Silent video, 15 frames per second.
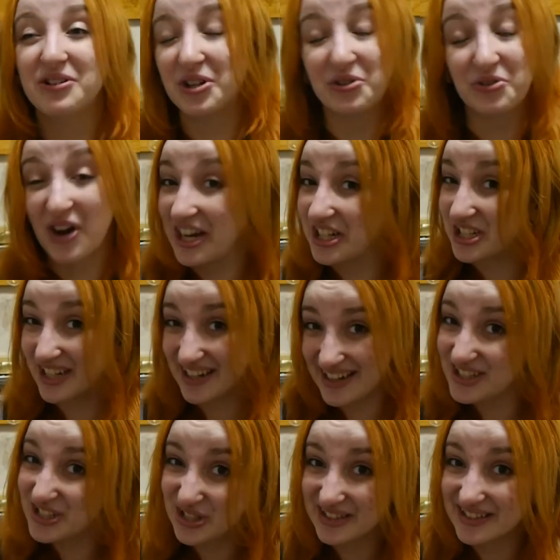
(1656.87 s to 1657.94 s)

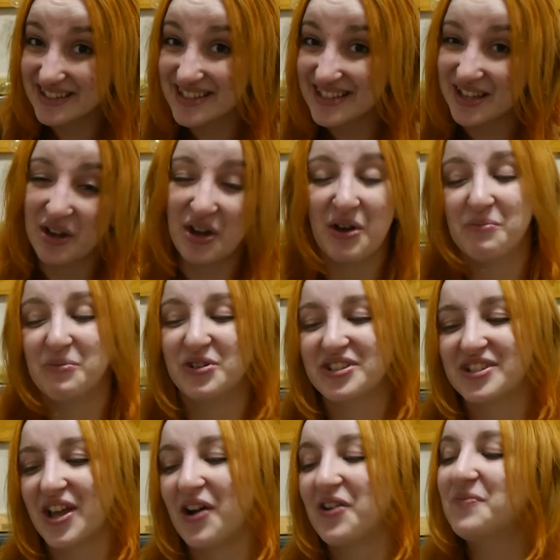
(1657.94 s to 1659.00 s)
Congratulations,
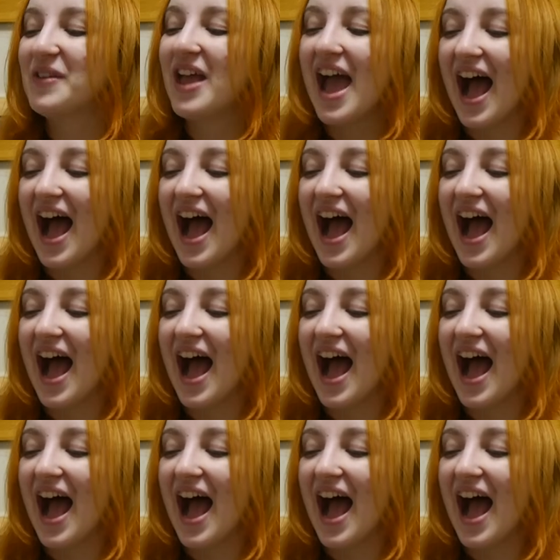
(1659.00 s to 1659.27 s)
more so.